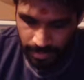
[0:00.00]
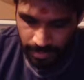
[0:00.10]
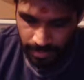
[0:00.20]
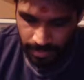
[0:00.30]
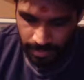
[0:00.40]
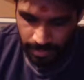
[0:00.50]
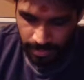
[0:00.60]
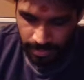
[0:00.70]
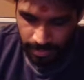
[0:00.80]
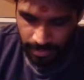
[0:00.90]

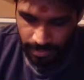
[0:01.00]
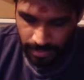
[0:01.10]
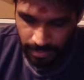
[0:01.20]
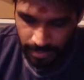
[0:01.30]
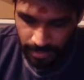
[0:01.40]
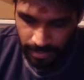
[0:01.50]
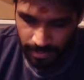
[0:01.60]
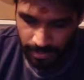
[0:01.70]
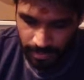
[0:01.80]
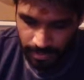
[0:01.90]

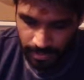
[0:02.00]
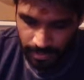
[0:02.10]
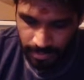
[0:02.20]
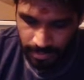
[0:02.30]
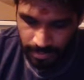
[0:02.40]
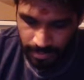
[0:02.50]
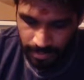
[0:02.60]
Nobody speaks.